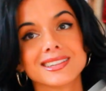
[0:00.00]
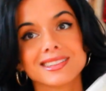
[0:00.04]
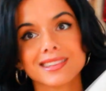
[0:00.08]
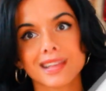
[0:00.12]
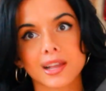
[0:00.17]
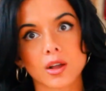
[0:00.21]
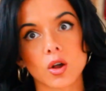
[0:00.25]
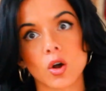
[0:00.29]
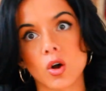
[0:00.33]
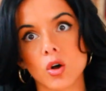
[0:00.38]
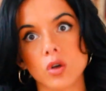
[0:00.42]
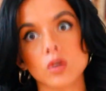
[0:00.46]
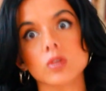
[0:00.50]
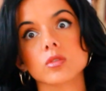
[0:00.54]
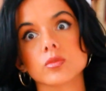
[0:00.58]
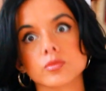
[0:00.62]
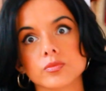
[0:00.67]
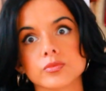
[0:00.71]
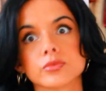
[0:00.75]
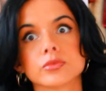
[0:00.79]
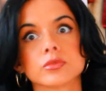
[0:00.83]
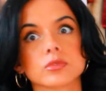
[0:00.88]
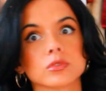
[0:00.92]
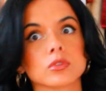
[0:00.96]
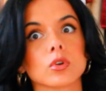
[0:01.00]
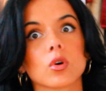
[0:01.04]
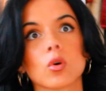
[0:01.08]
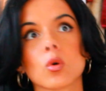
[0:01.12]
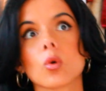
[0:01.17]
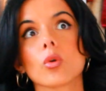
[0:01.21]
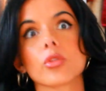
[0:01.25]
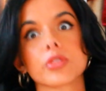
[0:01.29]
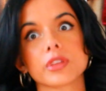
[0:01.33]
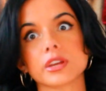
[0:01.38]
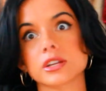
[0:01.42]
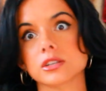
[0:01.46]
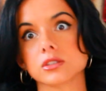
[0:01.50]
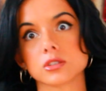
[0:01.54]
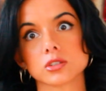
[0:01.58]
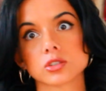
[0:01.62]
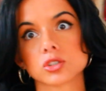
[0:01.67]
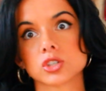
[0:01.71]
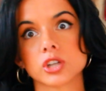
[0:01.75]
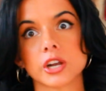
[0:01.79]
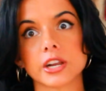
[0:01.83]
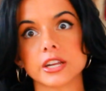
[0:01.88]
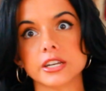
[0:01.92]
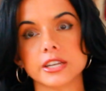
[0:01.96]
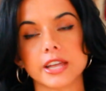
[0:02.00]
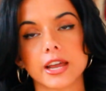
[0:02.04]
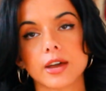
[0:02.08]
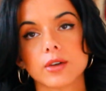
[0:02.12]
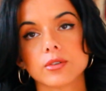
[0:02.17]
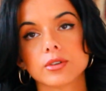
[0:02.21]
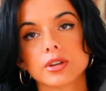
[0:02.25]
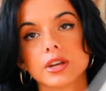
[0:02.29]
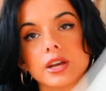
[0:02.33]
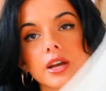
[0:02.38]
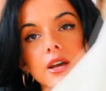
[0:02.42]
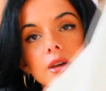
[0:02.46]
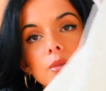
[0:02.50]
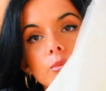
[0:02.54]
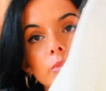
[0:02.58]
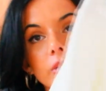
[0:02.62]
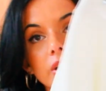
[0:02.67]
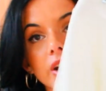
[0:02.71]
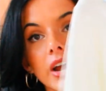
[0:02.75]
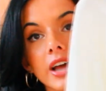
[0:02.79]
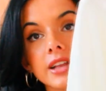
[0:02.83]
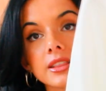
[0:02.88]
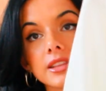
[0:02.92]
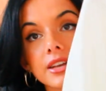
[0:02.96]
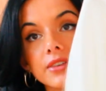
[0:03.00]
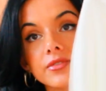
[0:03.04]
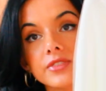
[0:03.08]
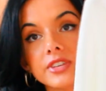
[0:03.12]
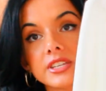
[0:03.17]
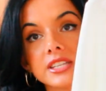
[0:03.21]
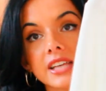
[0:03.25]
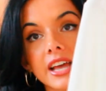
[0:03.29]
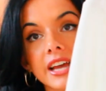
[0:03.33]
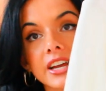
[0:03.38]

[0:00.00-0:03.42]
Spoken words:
Like, all the whole thing's shutting down. But I love this.